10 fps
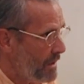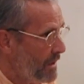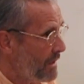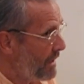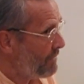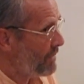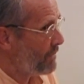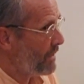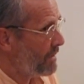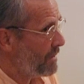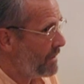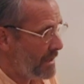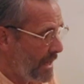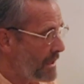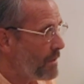and
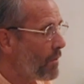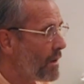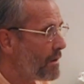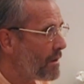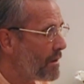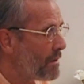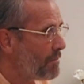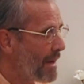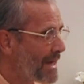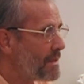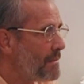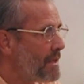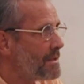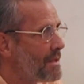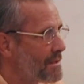anyone.
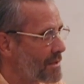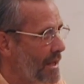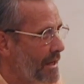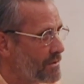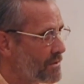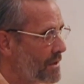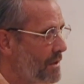Magnanimity is less.